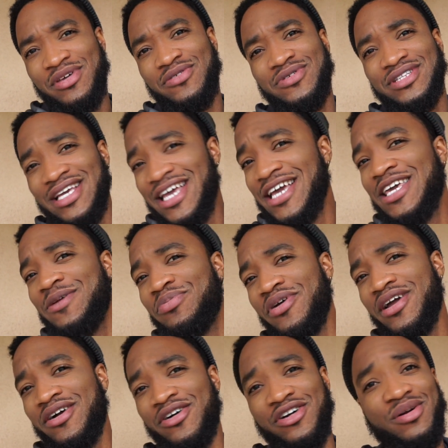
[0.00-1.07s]
me with the hickey
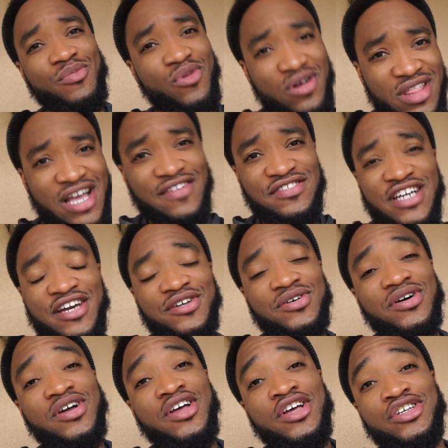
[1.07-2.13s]
prank on our MoreLyfe
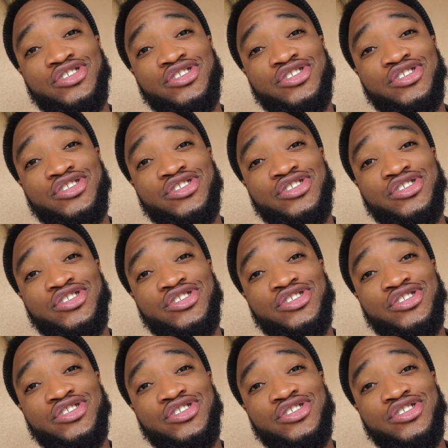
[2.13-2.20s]
channel.